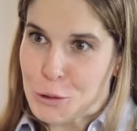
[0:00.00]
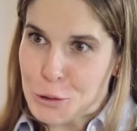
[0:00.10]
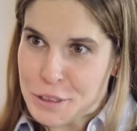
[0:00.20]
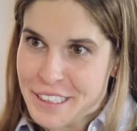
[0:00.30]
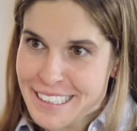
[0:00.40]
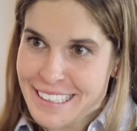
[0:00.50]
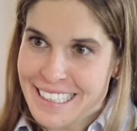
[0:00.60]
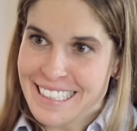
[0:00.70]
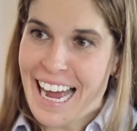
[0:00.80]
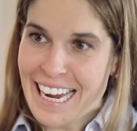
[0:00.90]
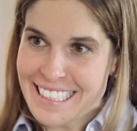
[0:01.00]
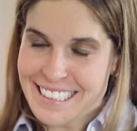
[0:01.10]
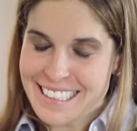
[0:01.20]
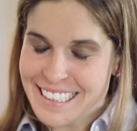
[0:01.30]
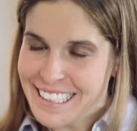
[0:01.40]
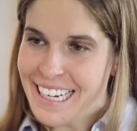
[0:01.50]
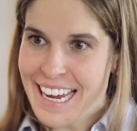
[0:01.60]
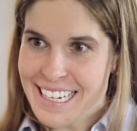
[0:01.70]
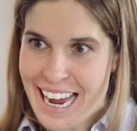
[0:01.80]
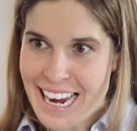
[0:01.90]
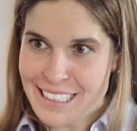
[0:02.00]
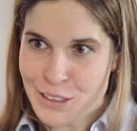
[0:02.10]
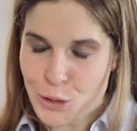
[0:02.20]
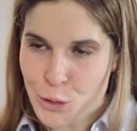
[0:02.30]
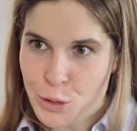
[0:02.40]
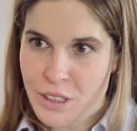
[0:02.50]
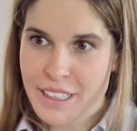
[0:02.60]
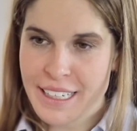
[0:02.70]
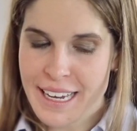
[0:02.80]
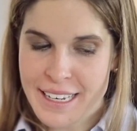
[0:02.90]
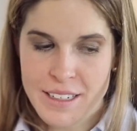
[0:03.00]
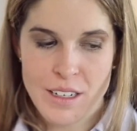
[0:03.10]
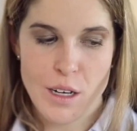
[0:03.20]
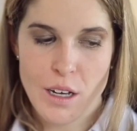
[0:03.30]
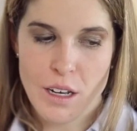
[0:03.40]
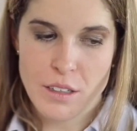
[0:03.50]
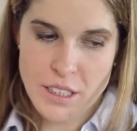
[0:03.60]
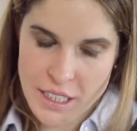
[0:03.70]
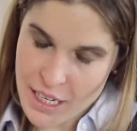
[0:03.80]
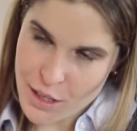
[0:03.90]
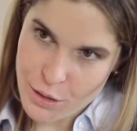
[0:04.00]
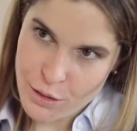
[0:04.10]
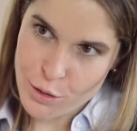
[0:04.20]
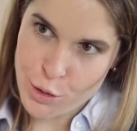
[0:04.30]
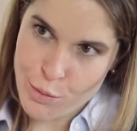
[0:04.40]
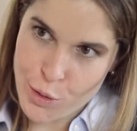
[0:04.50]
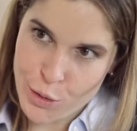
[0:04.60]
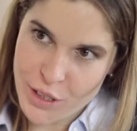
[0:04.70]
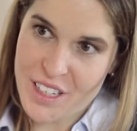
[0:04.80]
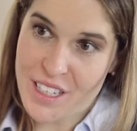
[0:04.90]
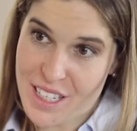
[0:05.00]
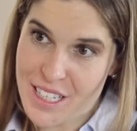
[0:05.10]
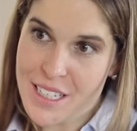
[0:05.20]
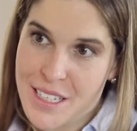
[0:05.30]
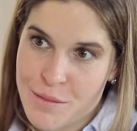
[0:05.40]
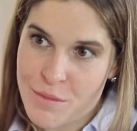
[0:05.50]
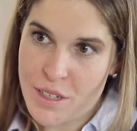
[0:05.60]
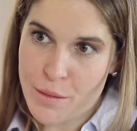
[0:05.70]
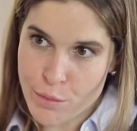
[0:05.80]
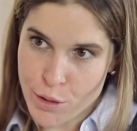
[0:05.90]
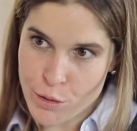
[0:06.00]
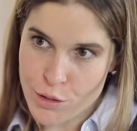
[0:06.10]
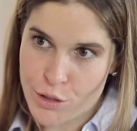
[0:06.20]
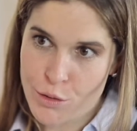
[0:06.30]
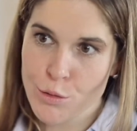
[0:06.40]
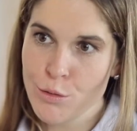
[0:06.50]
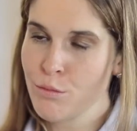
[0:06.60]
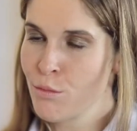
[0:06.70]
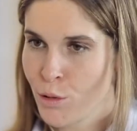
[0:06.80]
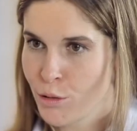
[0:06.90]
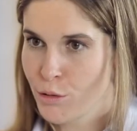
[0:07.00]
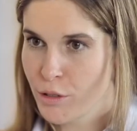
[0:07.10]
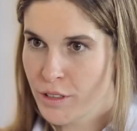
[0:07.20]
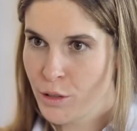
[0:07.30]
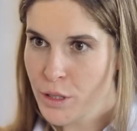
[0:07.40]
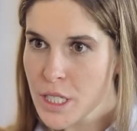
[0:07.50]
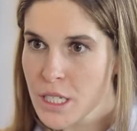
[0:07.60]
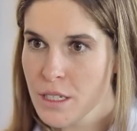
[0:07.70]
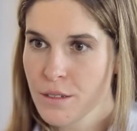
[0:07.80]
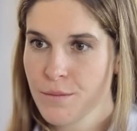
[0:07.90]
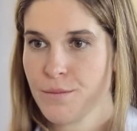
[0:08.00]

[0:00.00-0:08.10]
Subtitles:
Do you think that IEC and ISO can together support the systems approach to motor-driven units?